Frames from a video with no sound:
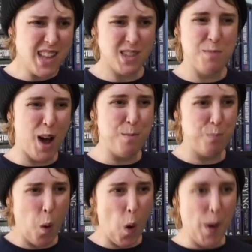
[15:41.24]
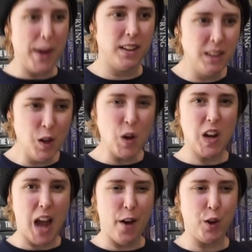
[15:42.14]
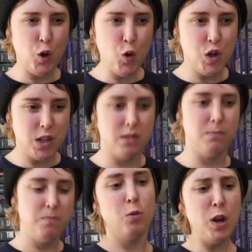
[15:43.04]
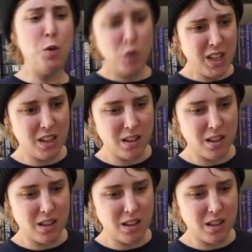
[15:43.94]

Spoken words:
that's my boy, look at how huge his wee wee